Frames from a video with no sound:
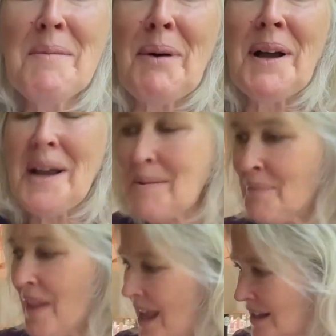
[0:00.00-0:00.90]
but
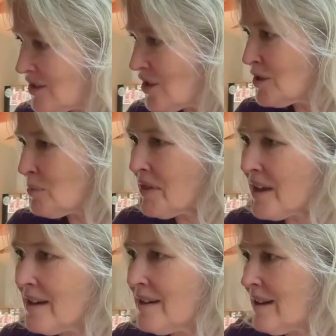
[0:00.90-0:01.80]
it starts with
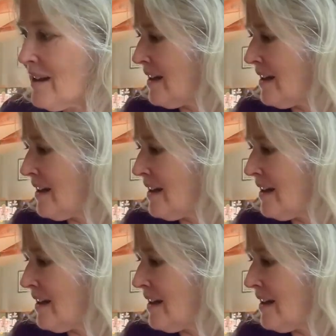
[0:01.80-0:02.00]
a